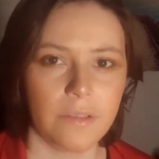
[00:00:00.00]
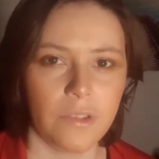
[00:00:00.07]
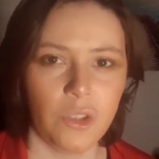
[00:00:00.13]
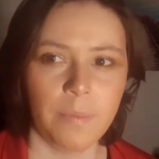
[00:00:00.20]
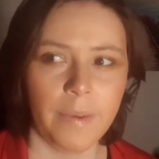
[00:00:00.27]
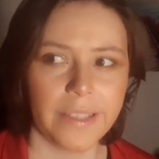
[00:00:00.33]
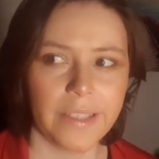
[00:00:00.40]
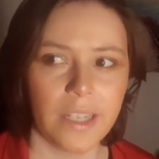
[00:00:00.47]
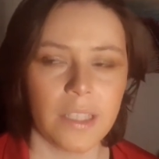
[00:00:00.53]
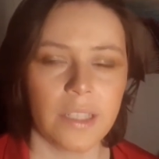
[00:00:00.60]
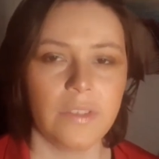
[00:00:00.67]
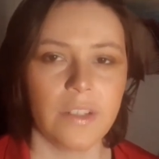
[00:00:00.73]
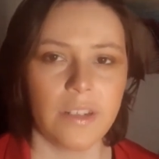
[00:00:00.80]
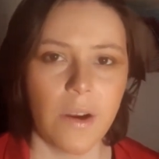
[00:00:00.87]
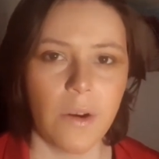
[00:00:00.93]
you might not
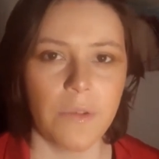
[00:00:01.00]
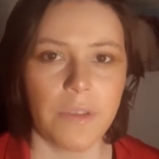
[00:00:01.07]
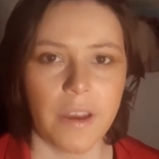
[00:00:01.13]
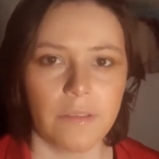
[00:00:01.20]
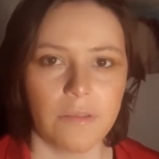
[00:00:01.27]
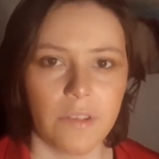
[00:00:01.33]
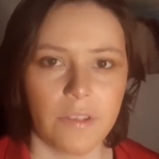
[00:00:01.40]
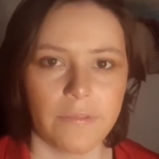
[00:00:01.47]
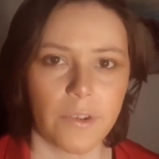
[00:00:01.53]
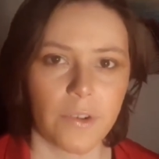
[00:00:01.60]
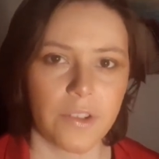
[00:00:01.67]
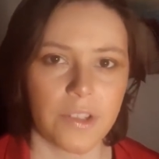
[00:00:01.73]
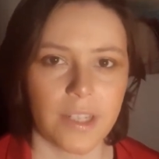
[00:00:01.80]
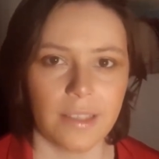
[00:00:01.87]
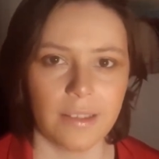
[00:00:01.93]
even know that the
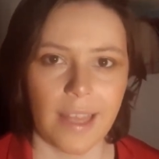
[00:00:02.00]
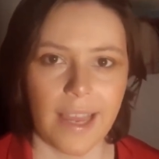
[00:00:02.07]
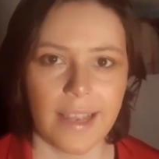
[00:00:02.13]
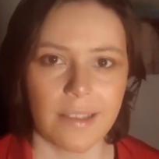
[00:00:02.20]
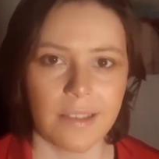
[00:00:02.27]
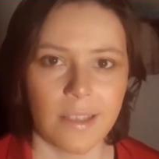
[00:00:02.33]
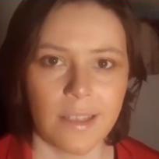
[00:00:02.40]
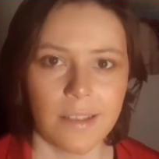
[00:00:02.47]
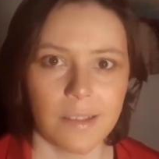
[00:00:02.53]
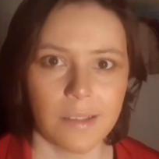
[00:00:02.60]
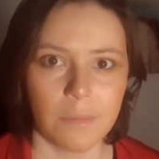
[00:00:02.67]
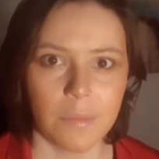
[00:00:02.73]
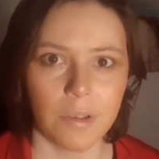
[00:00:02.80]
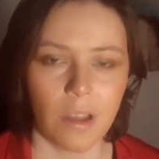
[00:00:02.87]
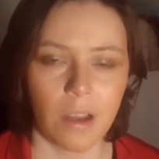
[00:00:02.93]
first and last
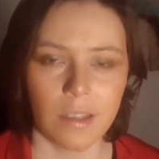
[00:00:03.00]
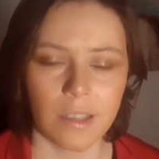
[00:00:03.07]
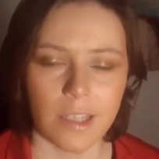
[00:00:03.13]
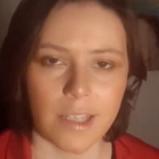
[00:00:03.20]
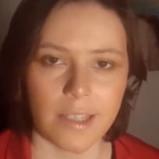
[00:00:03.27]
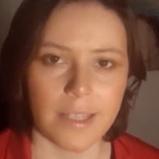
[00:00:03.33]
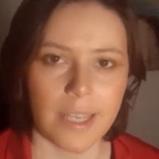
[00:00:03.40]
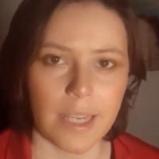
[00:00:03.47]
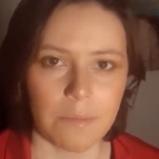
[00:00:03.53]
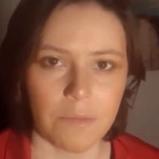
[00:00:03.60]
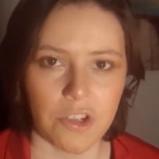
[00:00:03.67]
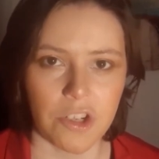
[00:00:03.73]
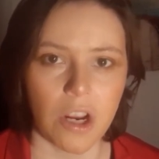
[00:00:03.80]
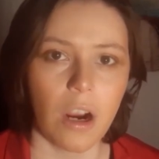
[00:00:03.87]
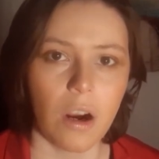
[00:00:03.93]
season belong to the same
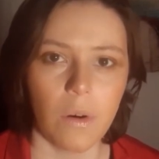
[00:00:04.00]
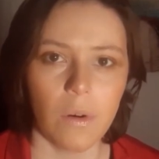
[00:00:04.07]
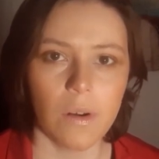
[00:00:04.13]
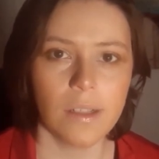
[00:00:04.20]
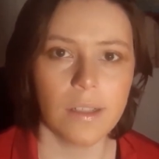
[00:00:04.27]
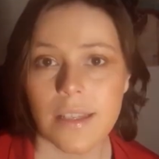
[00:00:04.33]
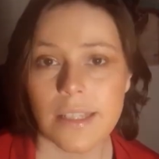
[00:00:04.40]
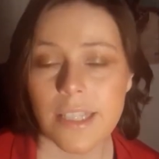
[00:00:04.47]
show.